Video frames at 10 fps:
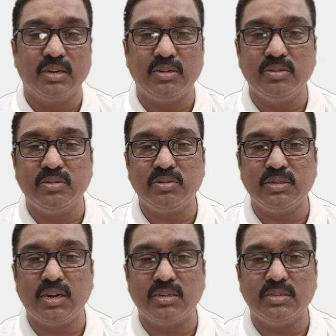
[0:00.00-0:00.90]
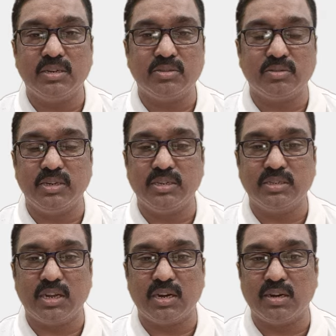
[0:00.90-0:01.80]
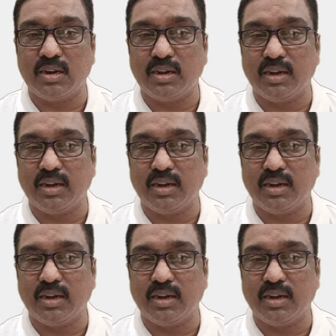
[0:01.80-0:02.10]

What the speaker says: Due to that students are not